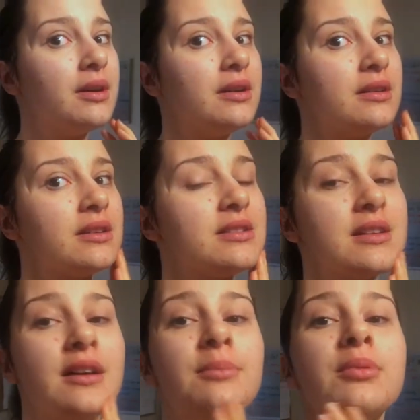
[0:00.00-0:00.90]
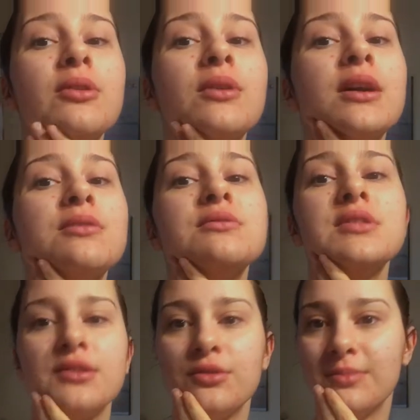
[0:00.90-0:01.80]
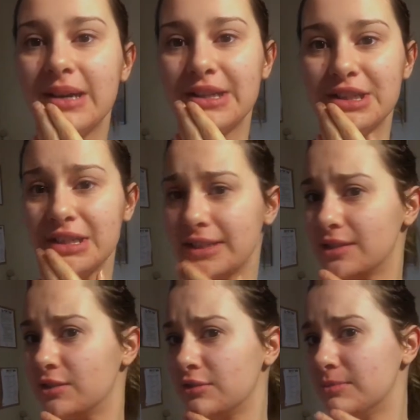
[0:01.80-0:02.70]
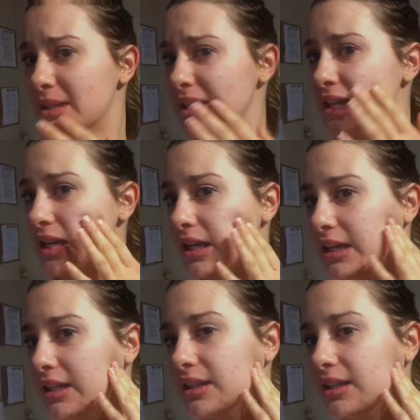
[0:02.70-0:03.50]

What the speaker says: on because I broke out so much. Oh my god.